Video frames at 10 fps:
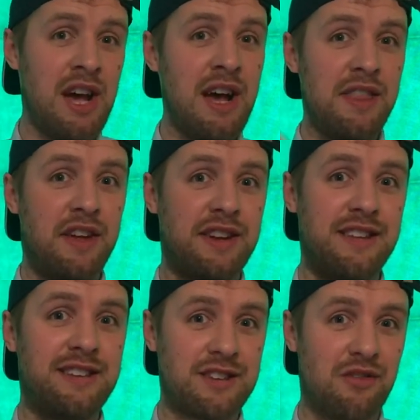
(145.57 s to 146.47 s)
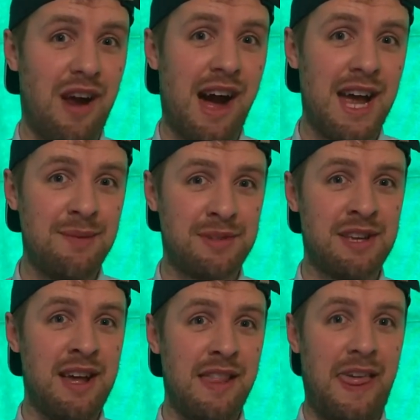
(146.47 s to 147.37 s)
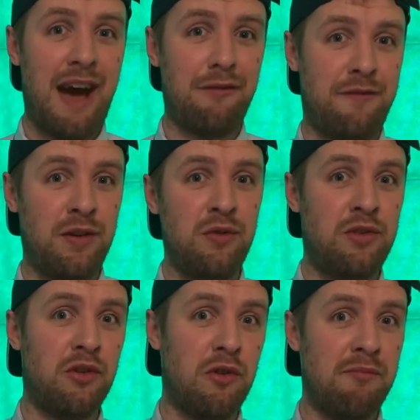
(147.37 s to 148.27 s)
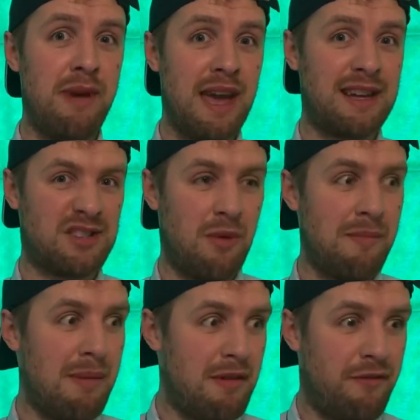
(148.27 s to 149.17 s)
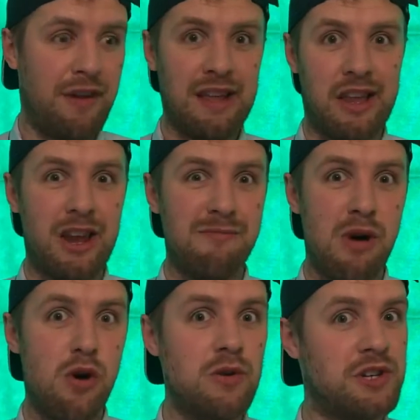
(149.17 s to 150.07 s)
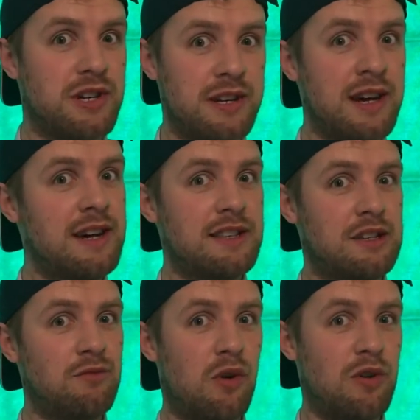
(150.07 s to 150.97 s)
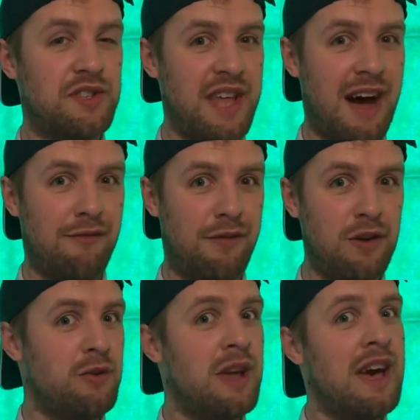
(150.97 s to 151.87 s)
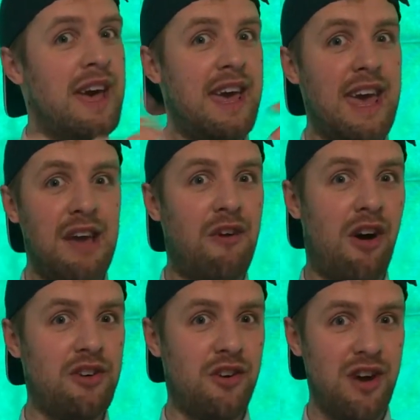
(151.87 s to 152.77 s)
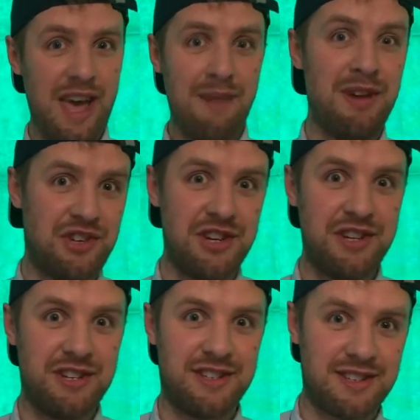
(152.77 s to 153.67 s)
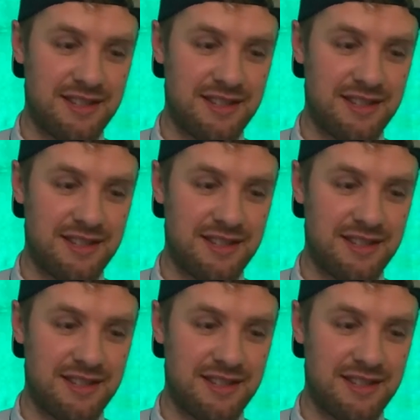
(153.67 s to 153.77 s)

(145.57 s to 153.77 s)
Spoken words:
that describes that food that would make someone maybe feel an emotion towards that food. Here are your images.